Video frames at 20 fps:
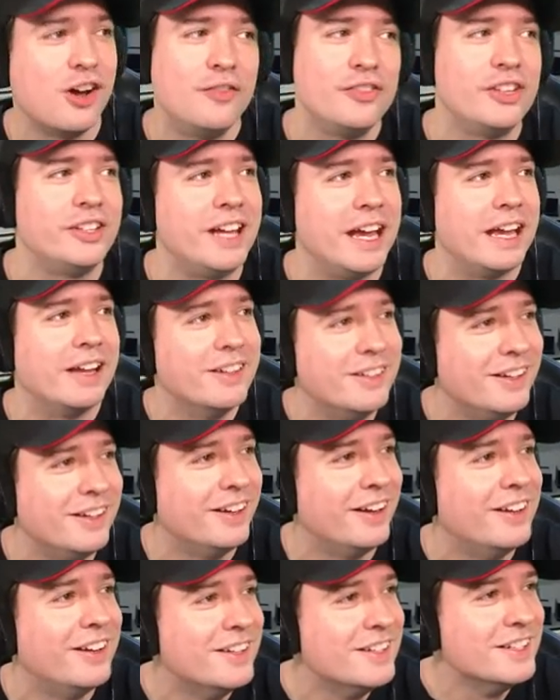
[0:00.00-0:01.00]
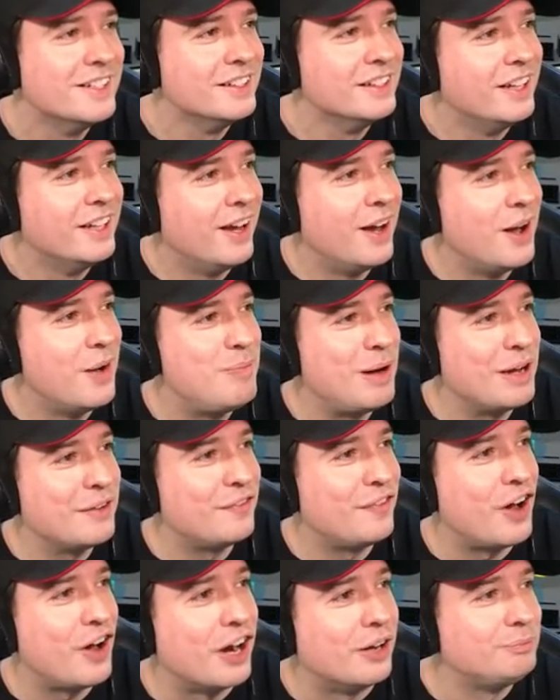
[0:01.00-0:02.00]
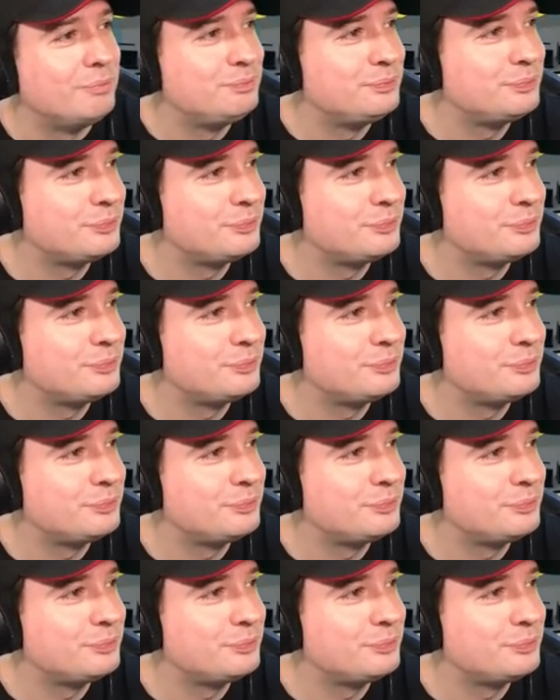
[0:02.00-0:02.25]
of the day, by far.